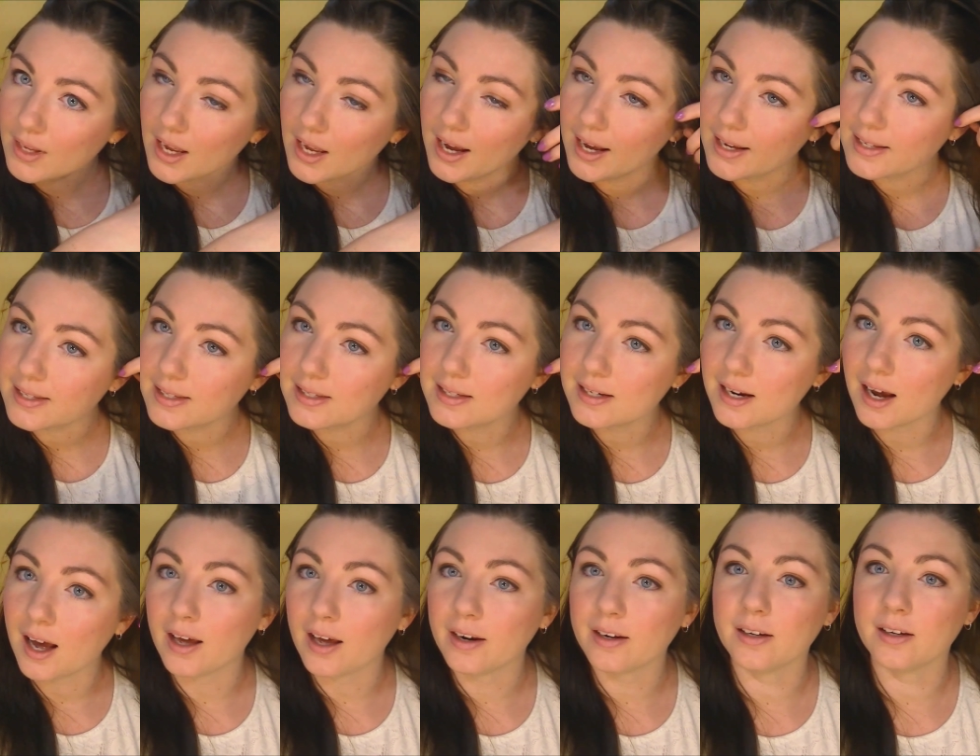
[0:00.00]
I
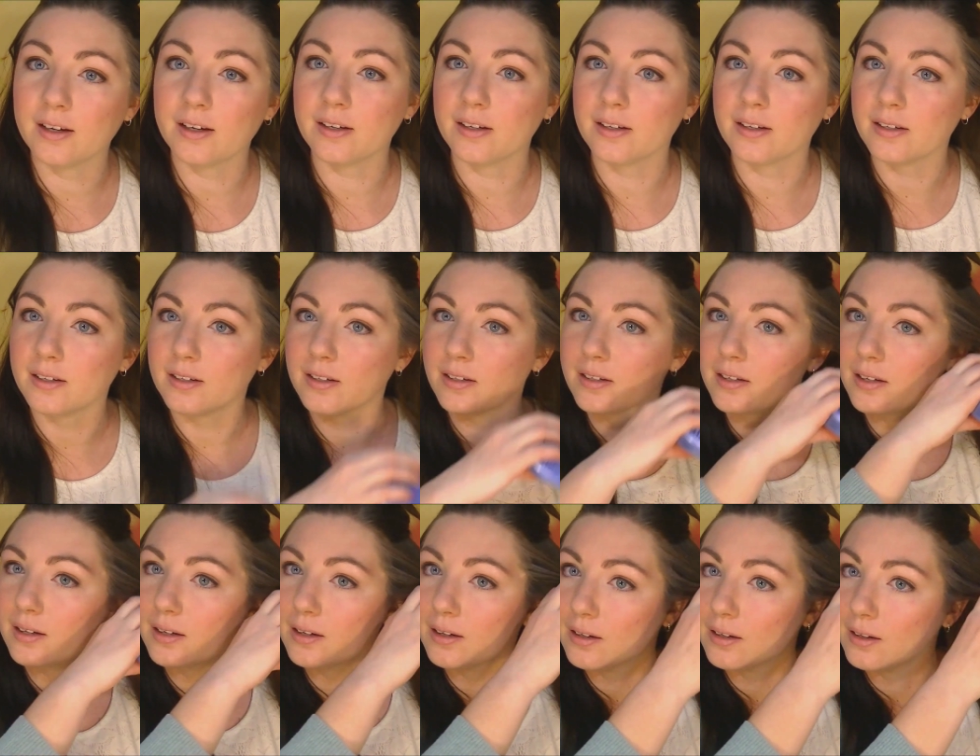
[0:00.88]
started,
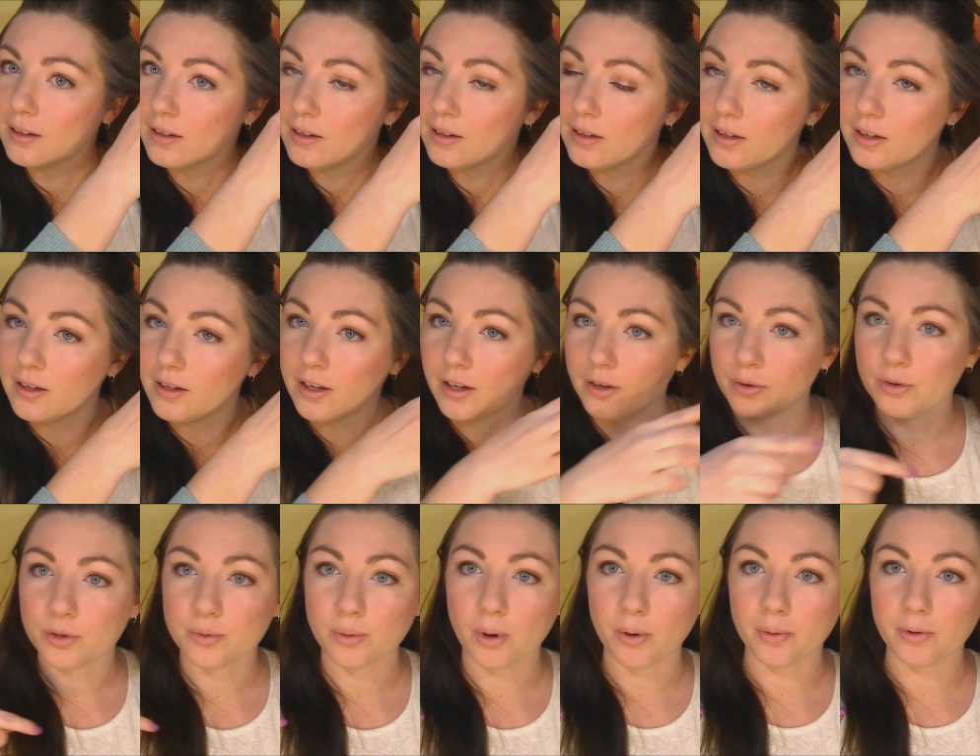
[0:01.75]
it
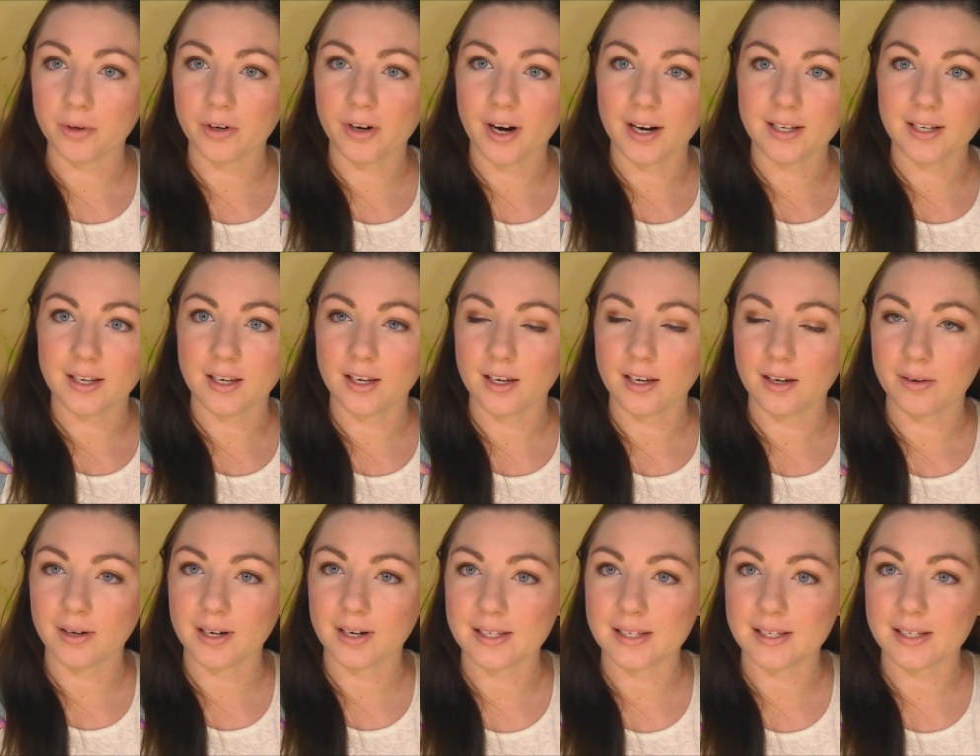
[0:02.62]
was probably around here when I